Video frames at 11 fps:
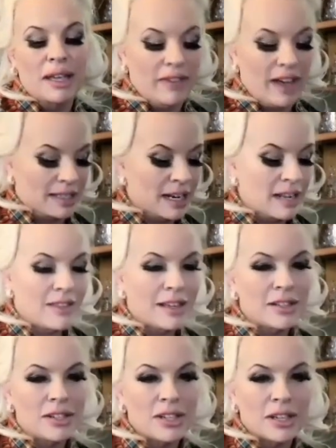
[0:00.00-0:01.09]
If it has anything
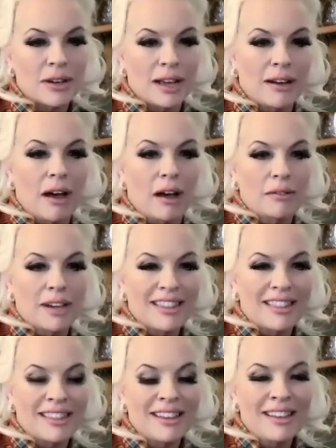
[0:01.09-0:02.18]
to do at all with
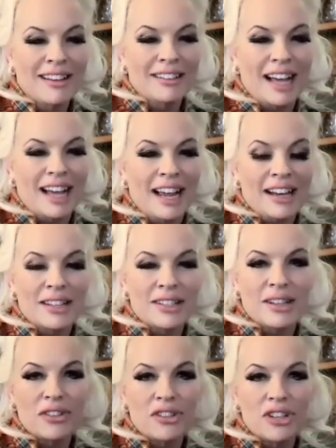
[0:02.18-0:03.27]
Clan
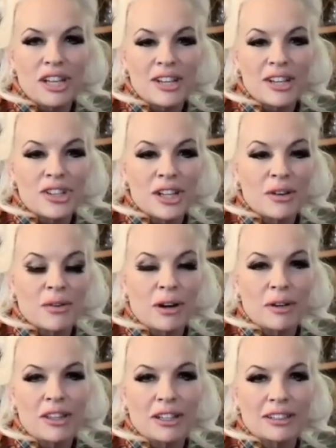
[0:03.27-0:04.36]
Association or
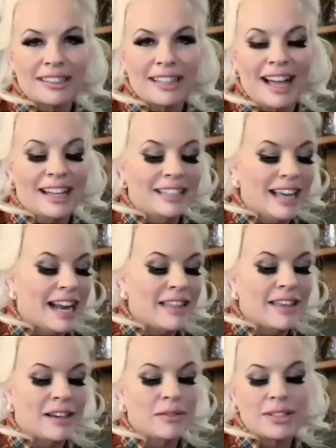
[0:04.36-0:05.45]
with your clan,
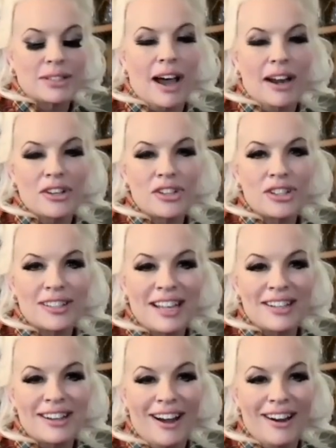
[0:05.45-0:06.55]
anything Scottish, send
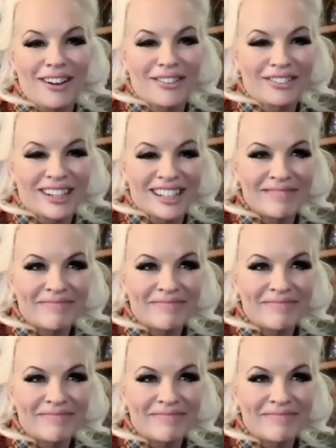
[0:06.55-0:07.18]
it on over.